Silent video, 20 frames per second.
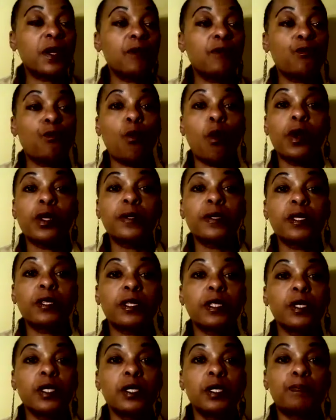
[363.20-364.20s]
one,
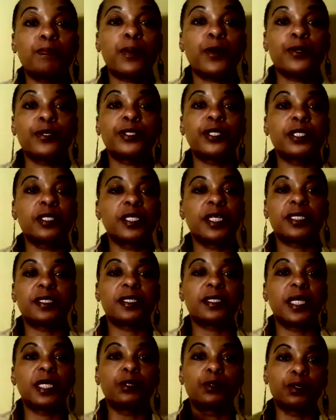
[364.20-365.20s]
the person that
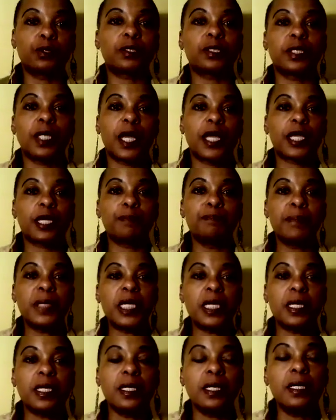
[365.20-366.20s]
say looks like
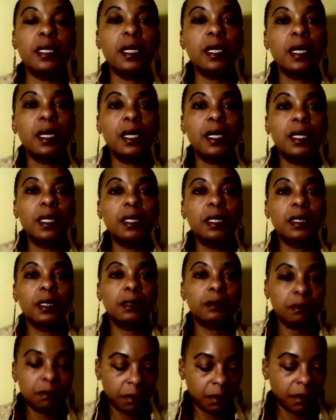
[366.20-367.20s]
me
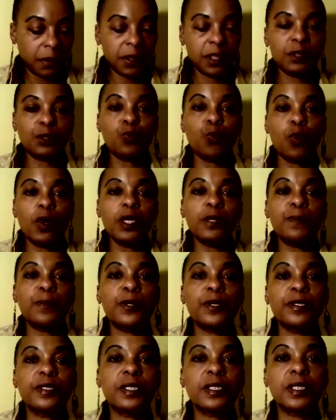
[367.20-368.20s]
is one
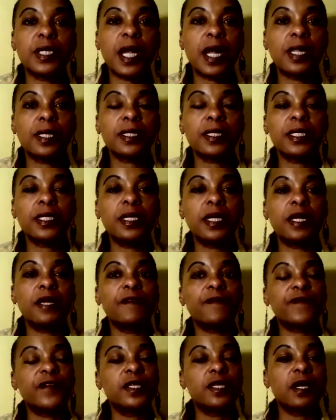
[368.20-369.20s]
personality,
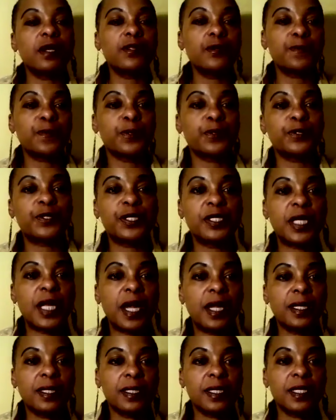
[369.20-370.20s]
if another
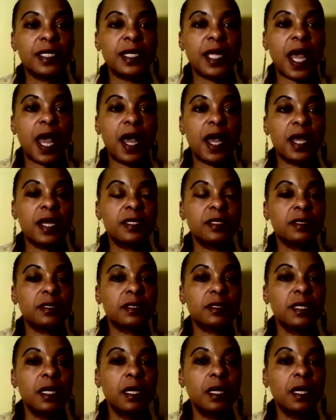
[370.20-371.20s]
personality has